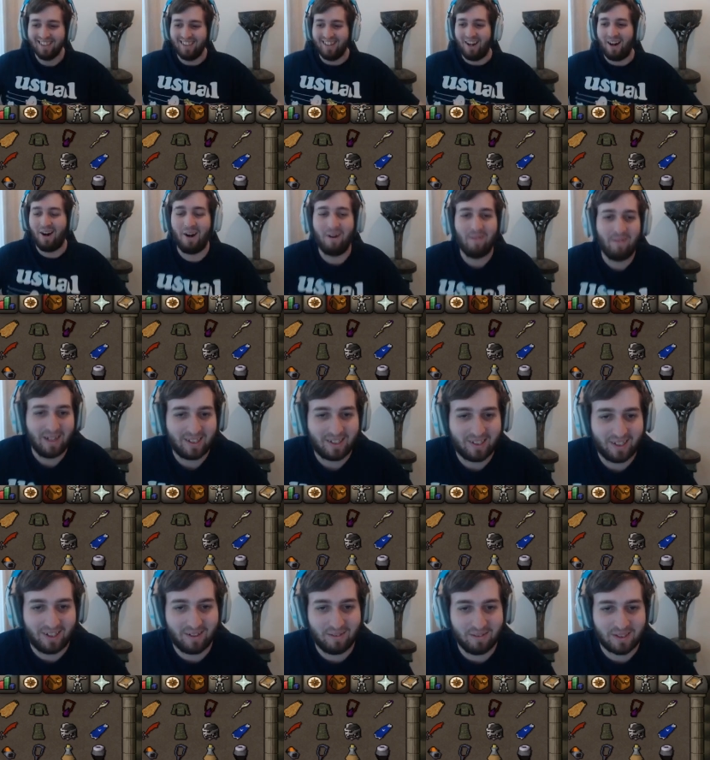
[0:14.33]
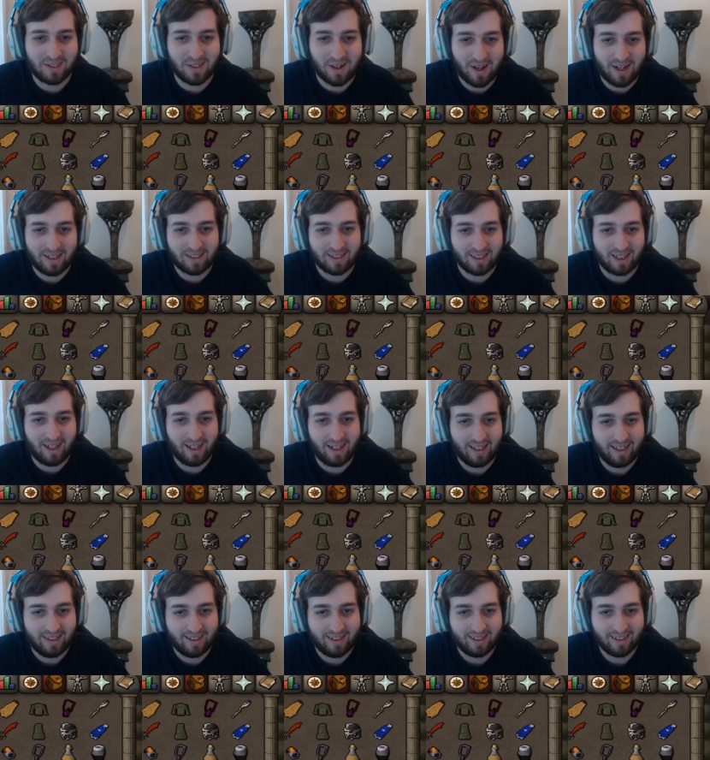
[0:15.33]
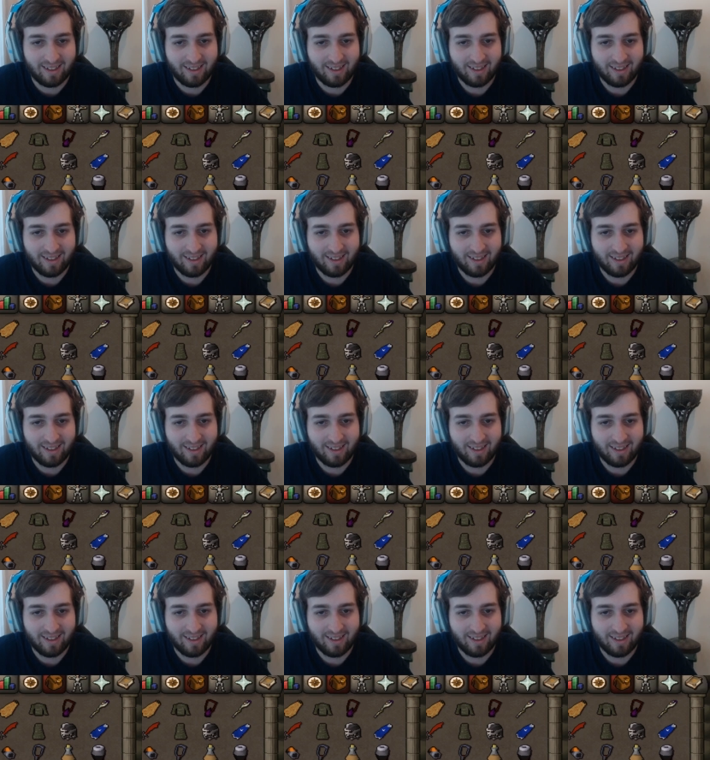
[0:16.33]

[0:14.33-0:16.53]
oh my God, I'm so excited.